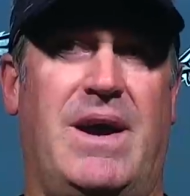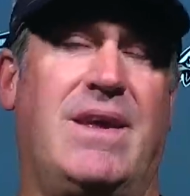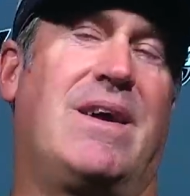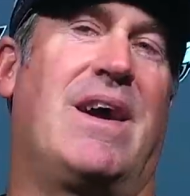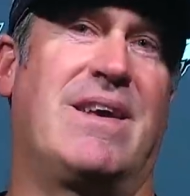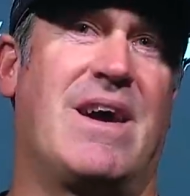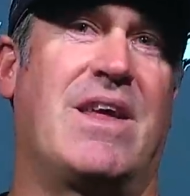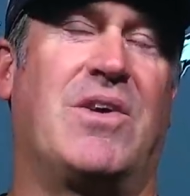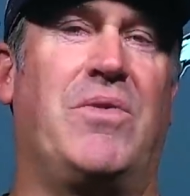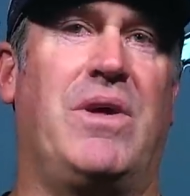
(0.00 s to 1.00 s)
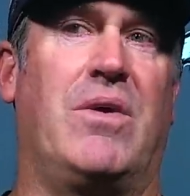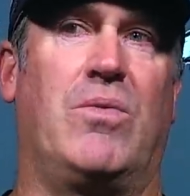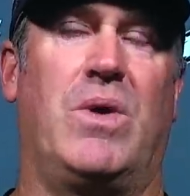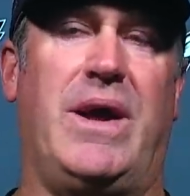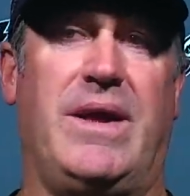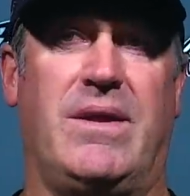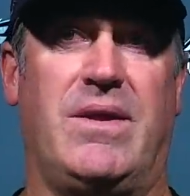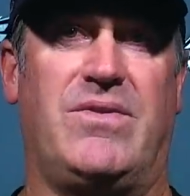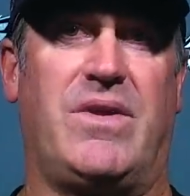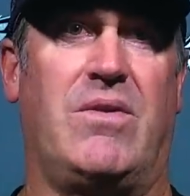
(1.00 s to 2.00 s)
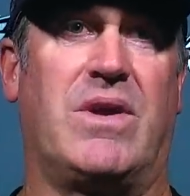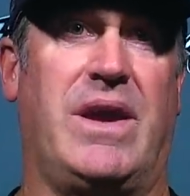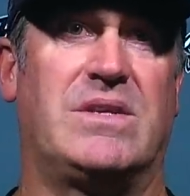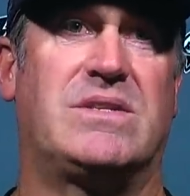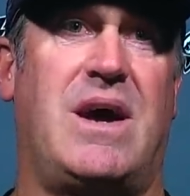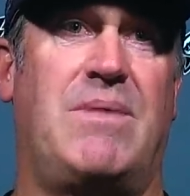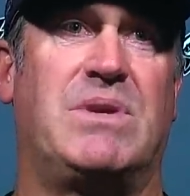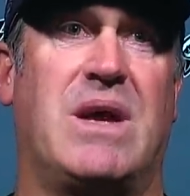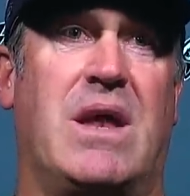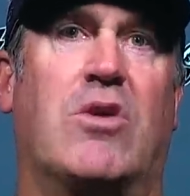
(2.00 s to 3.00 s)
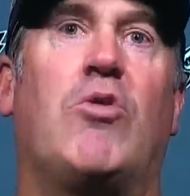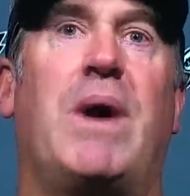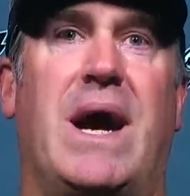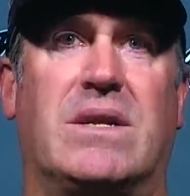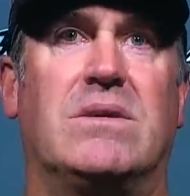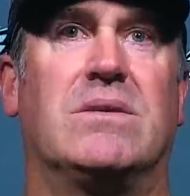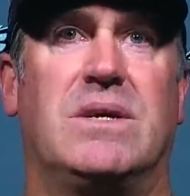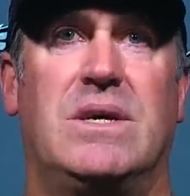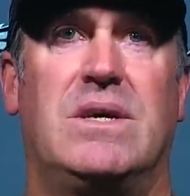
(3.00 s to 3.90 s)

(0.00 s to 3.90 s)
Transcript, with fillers: I, I kind of go the other way and, and say, okay, it's time to kind of go back to